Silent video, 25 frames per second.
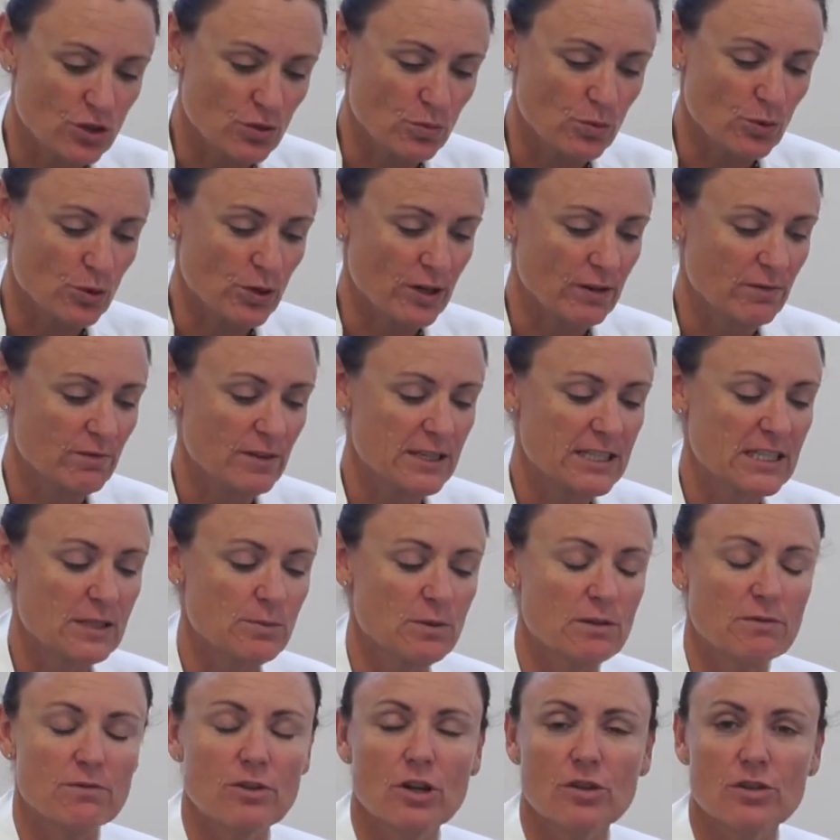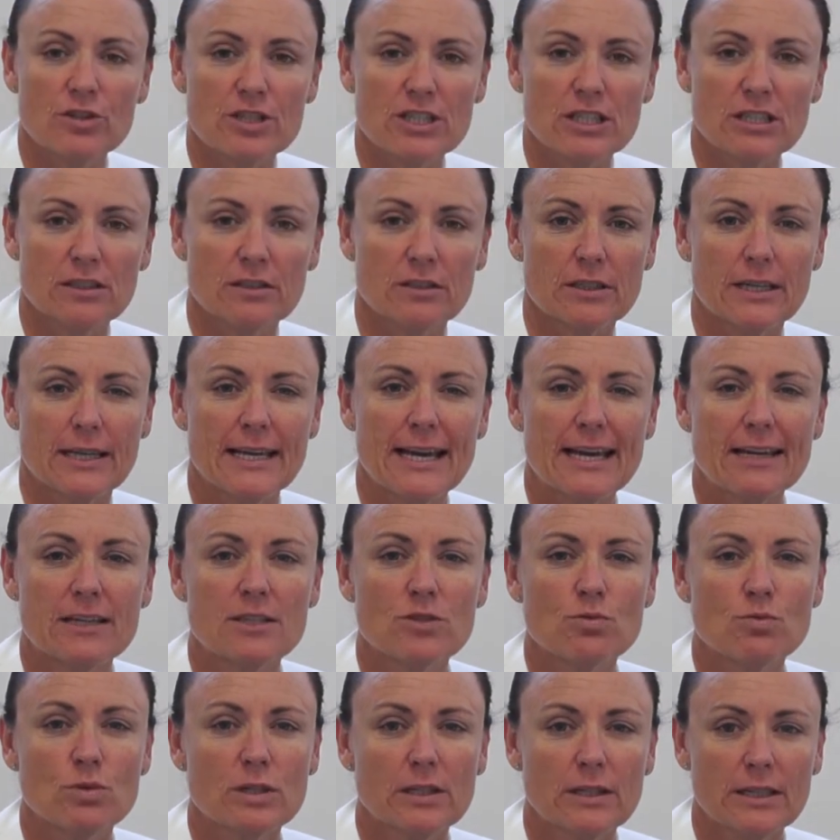toward investment volatility and
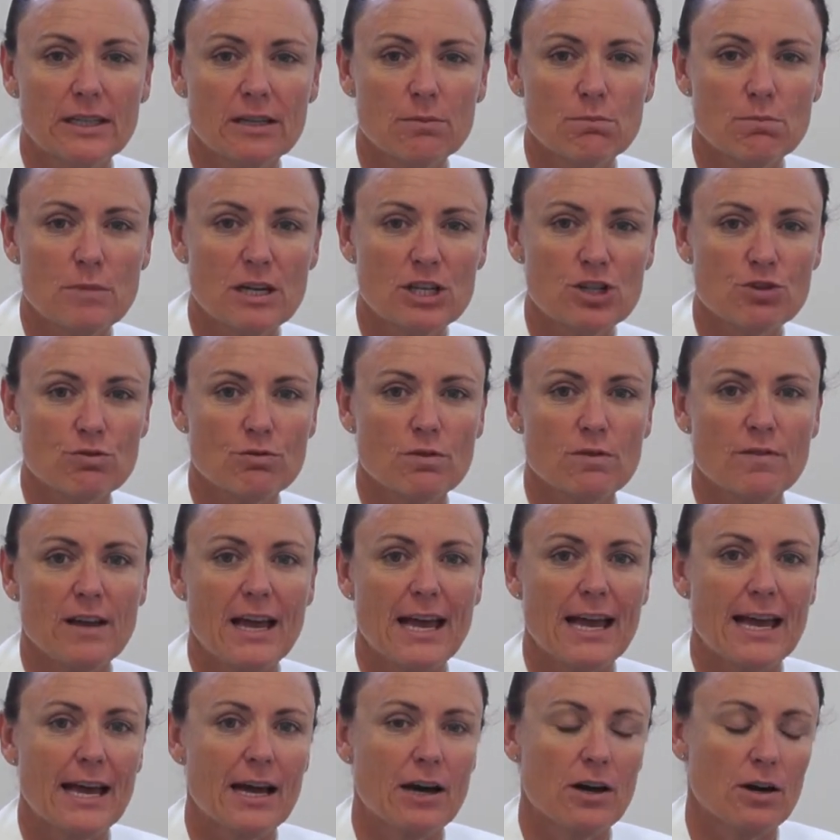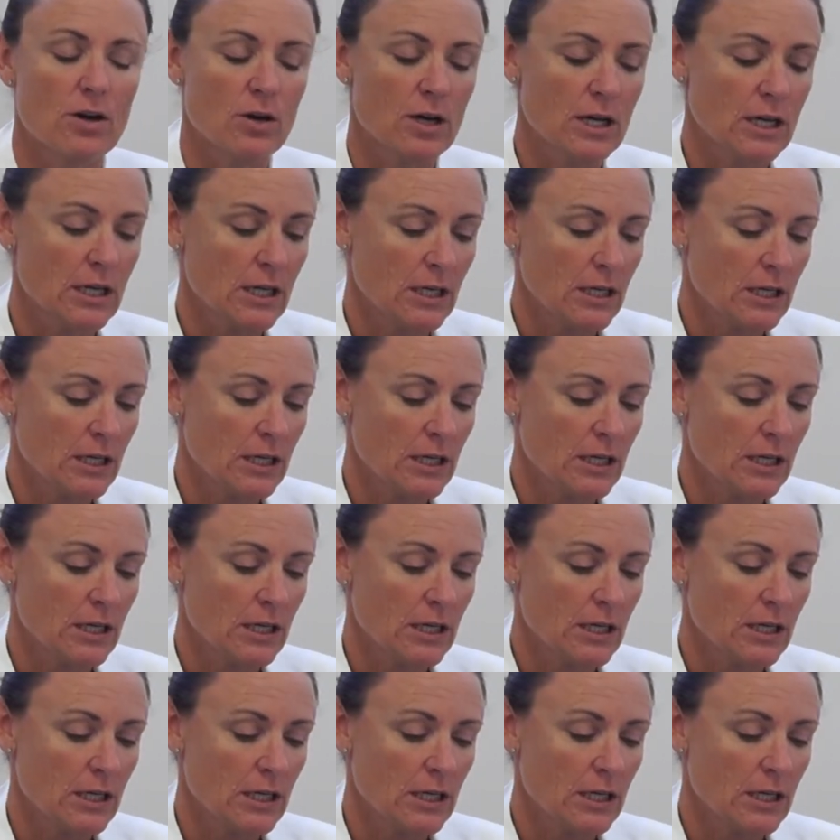is really a measure of how